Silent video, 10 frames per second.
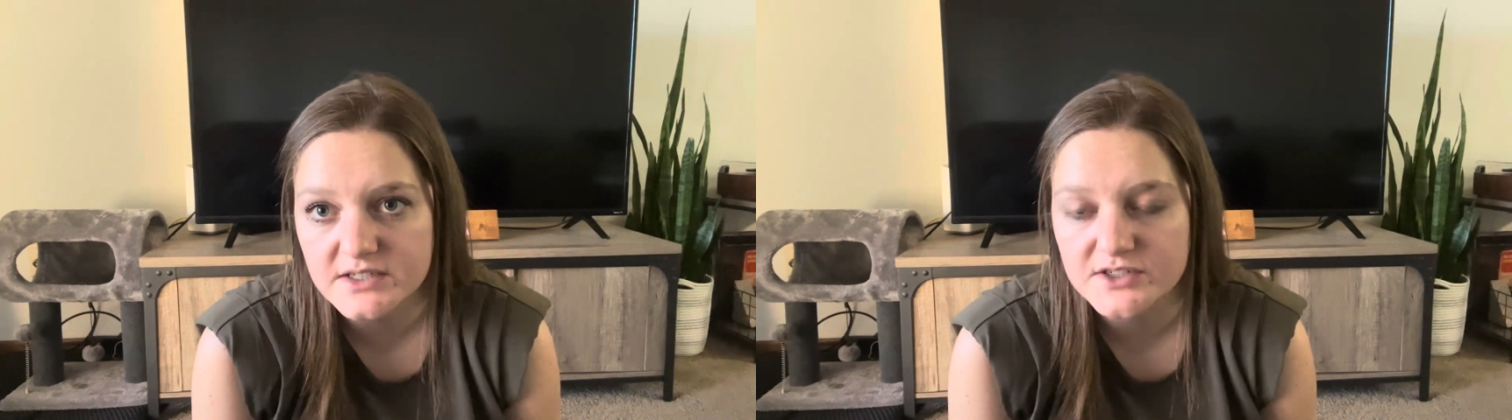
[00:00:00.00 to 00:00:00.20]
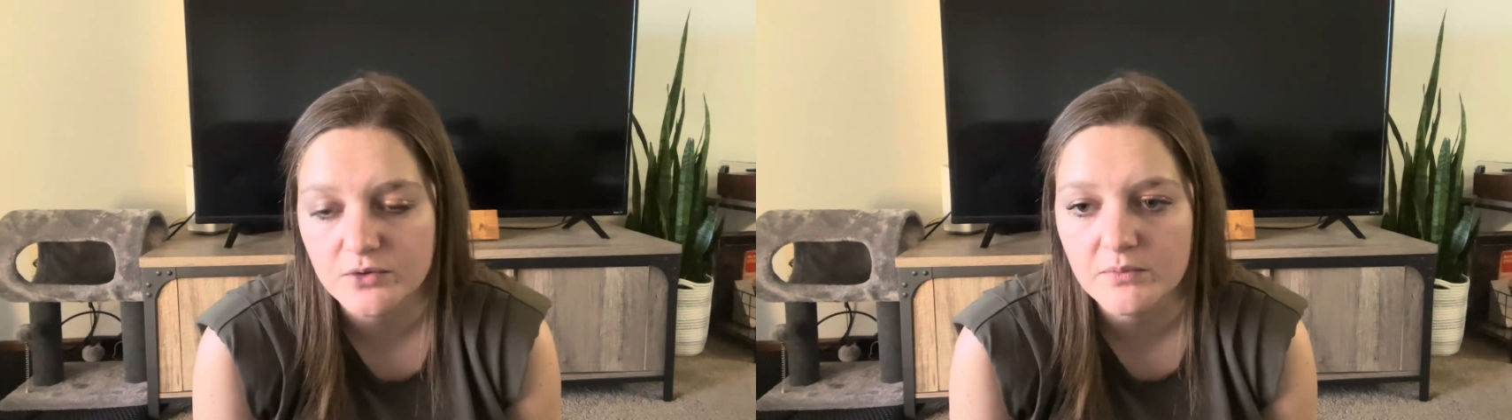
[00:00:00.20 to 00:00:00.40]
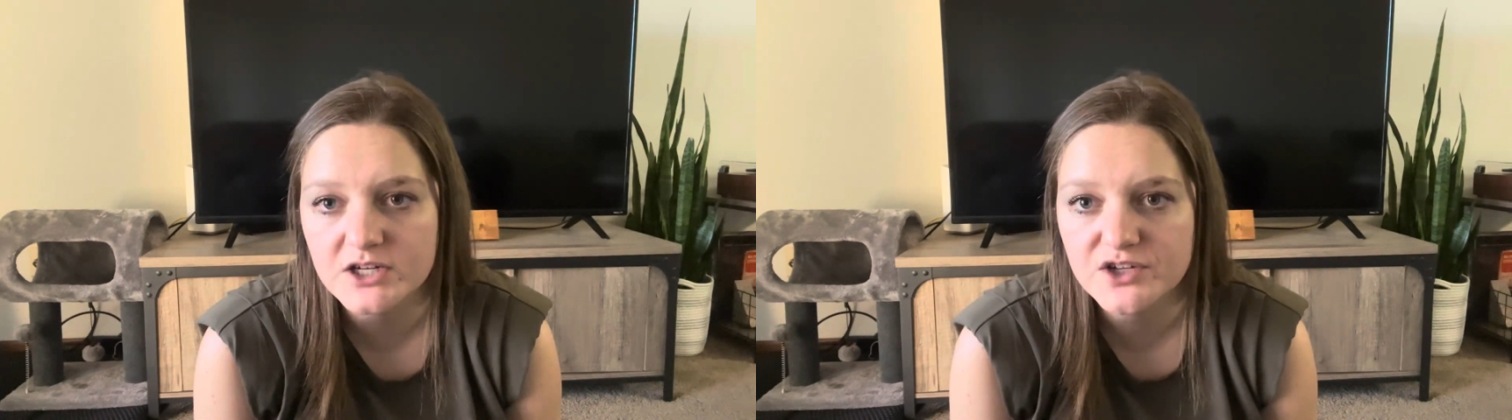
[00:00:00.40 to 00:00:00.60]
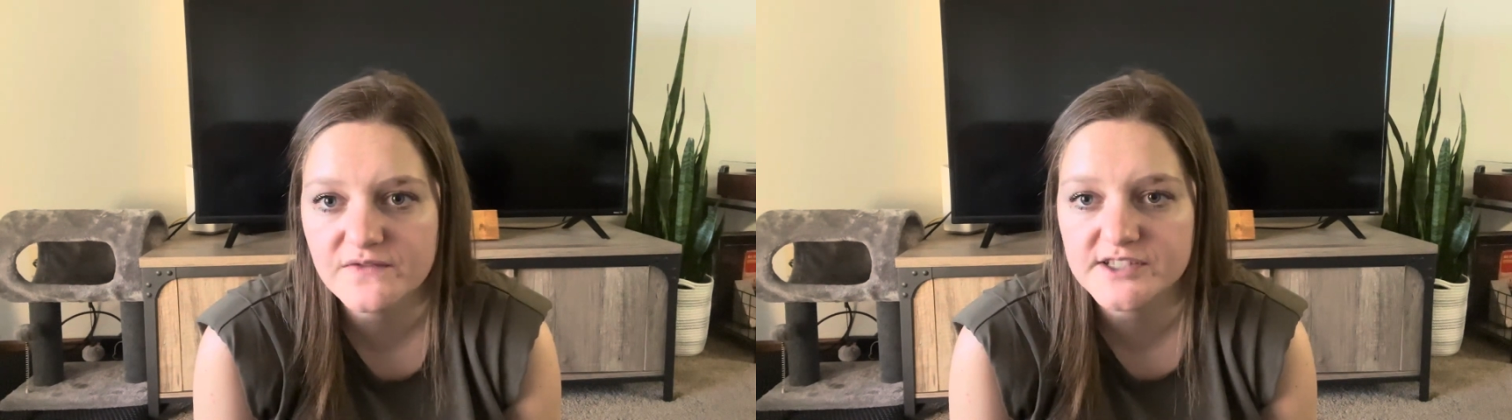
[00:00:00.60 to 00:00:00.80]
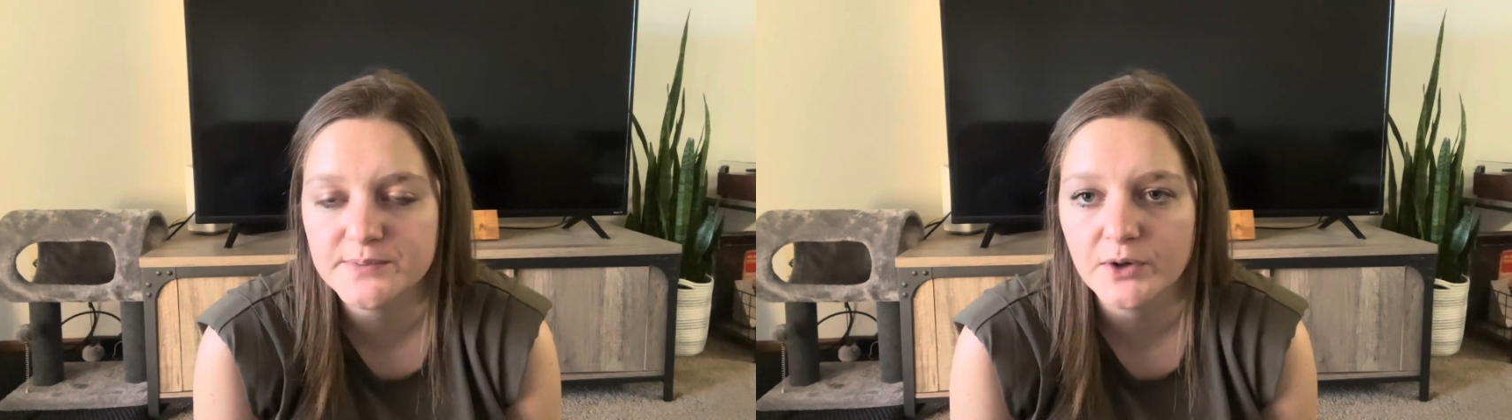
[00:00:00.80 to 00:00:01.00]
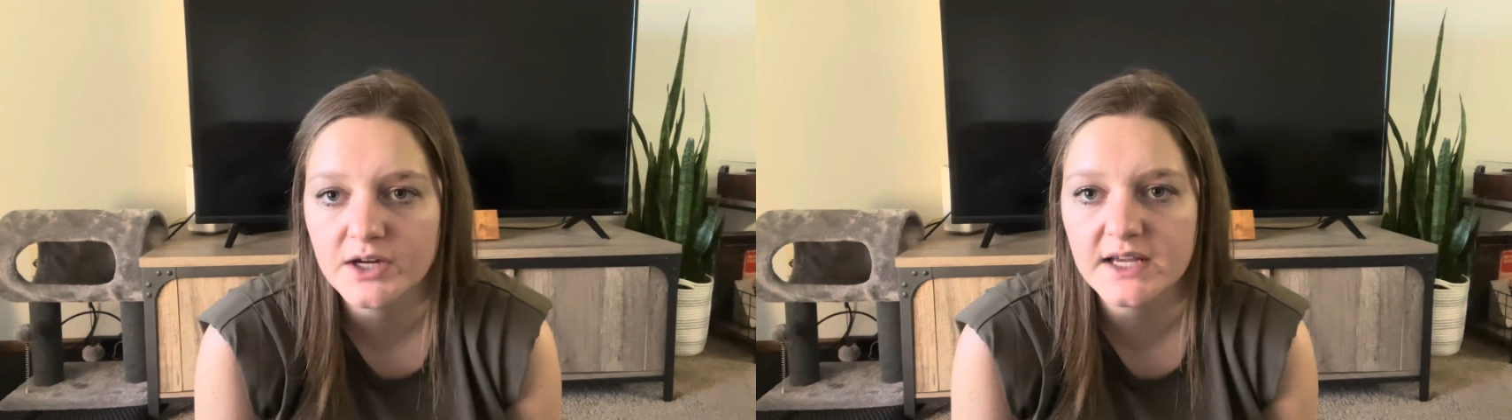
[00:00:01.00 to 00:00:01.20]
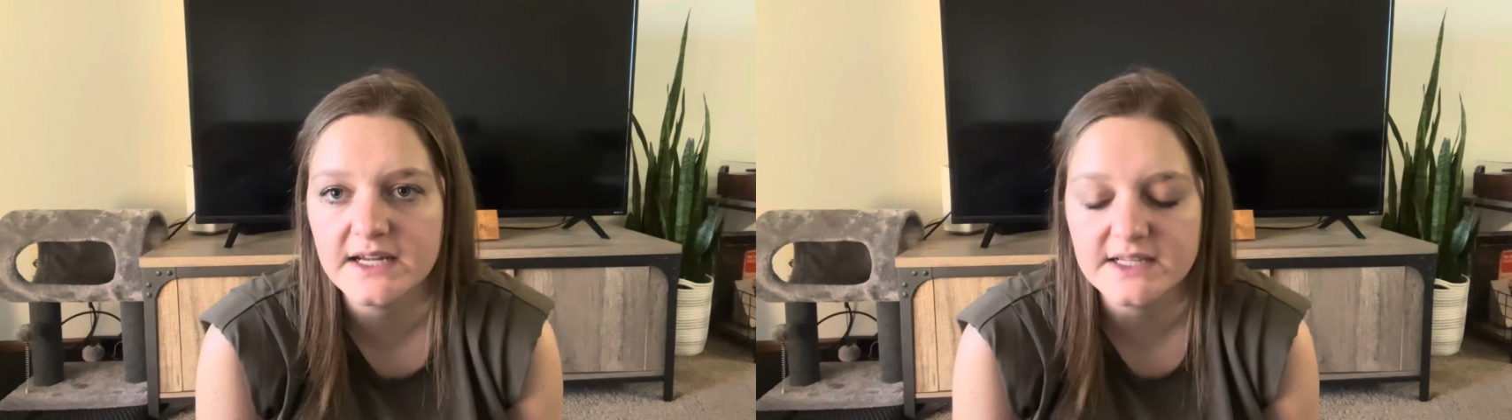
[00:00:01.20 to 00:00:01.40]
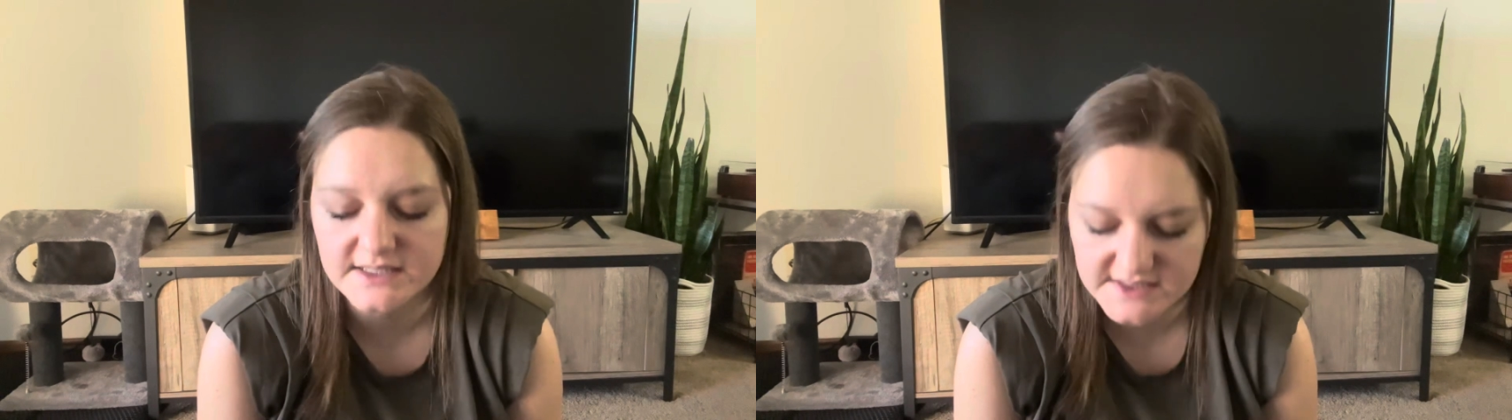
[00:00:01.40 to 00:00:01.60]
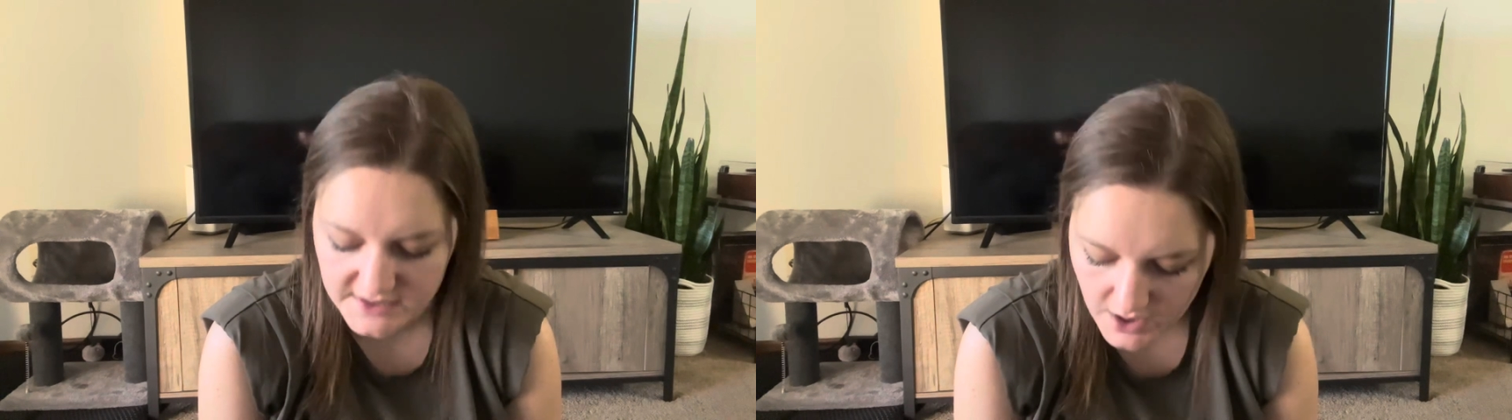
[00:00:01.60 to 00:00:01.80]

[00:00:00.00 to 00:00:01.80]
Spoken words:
So much of this book is